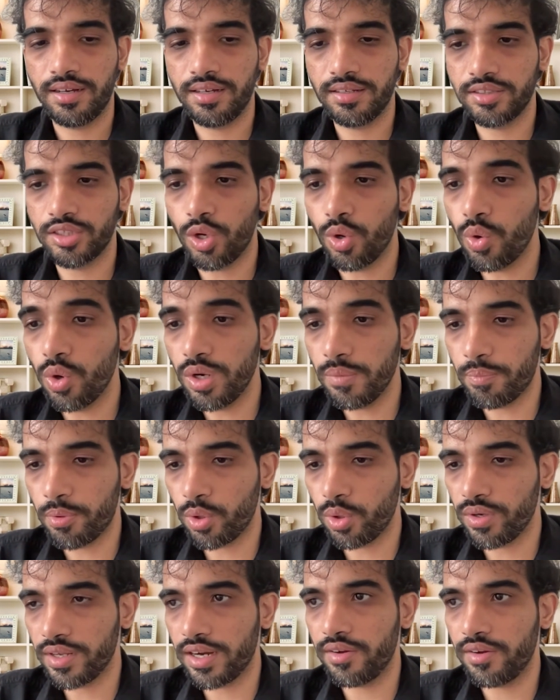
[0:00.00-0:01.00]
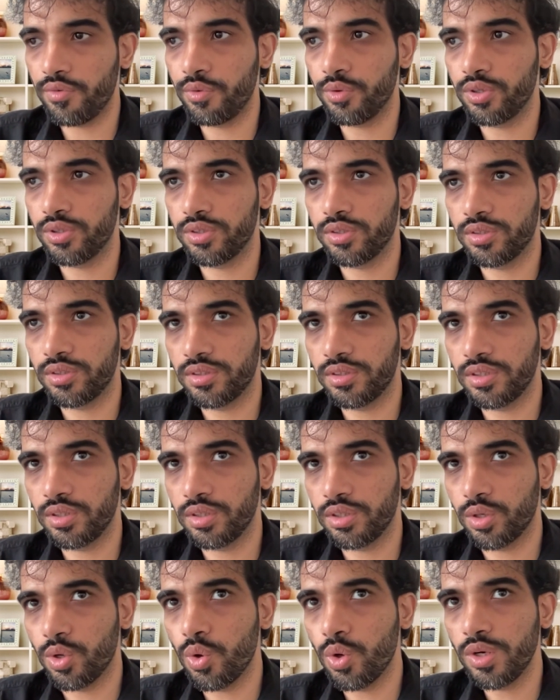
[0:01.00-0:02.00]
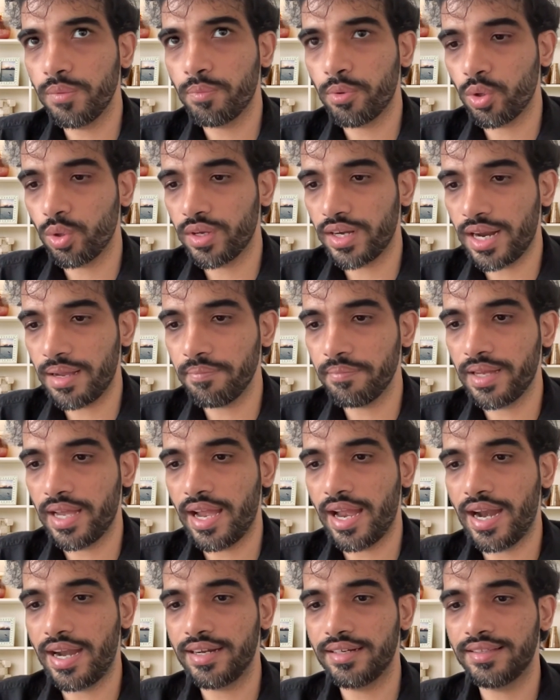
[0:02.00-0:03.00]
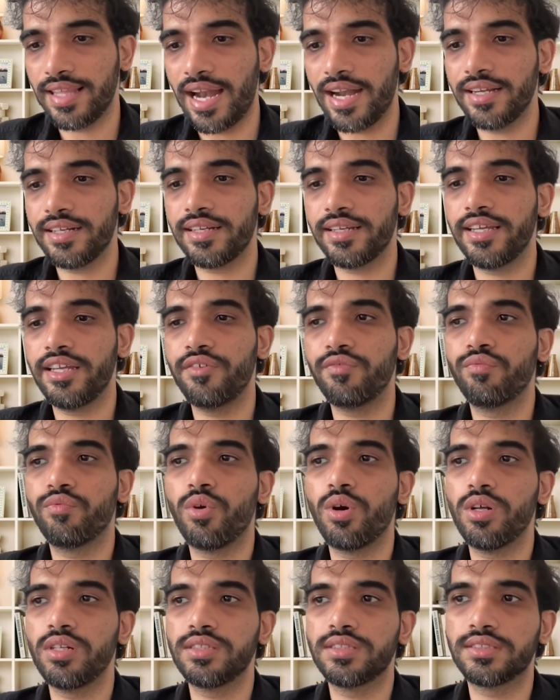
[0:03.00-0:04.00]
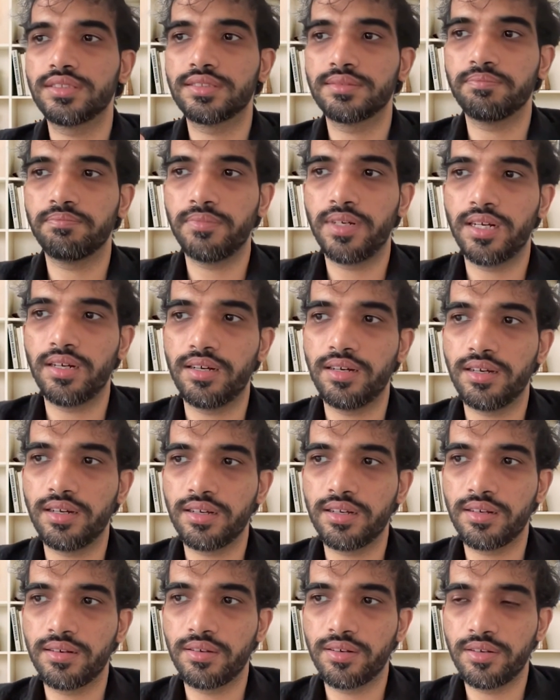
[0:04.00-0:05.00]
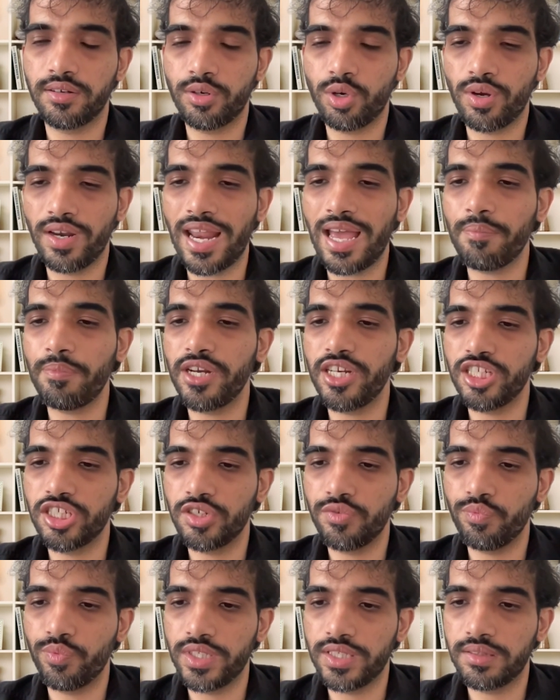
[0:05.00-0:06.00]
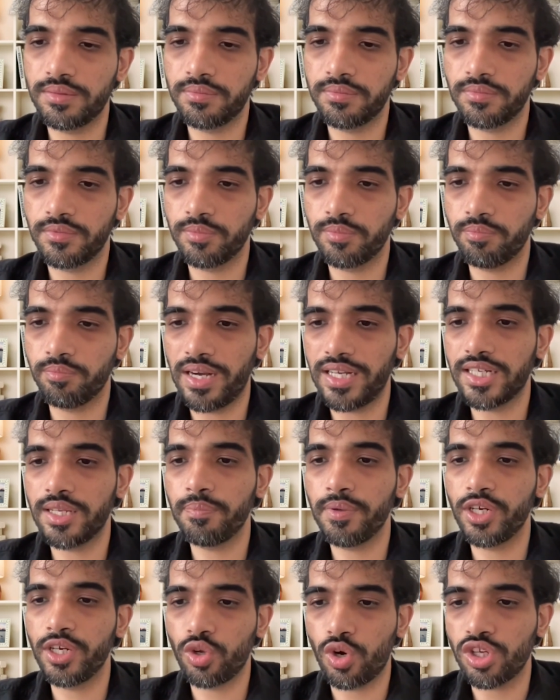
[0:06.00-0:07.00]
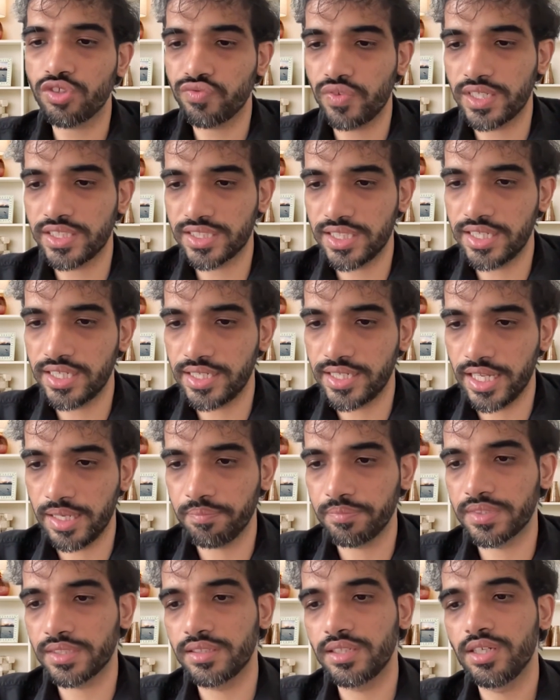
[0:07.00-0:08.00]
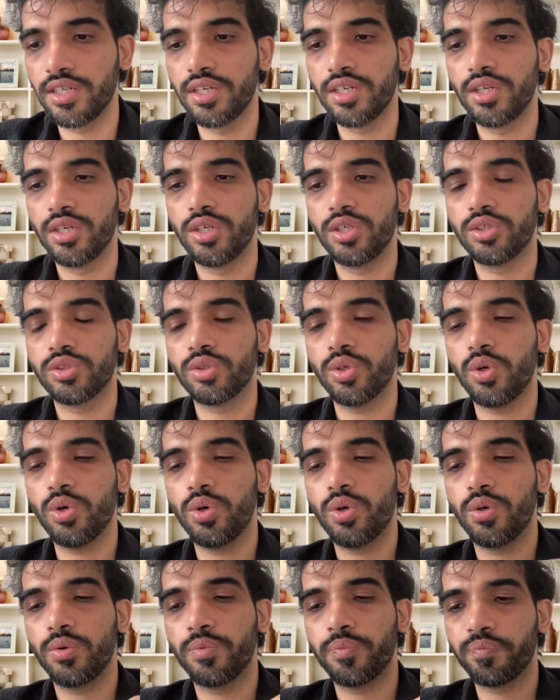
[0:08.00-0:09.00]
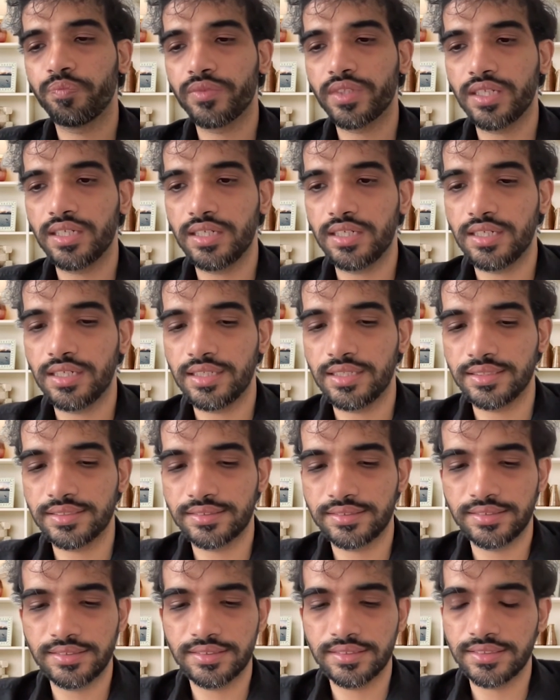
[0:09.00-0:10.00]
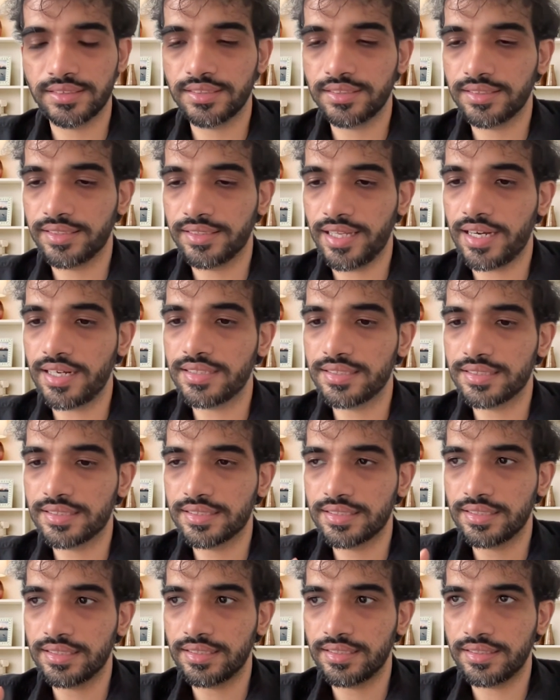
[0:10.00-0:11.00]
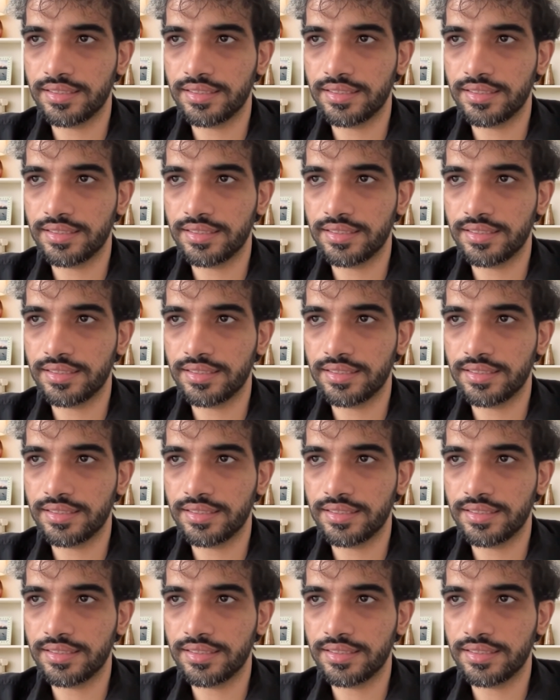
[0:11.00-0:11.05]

uh, the whole program, whole program, and that involves uh, collaboration with multiple cross-functional teams. So uh, there are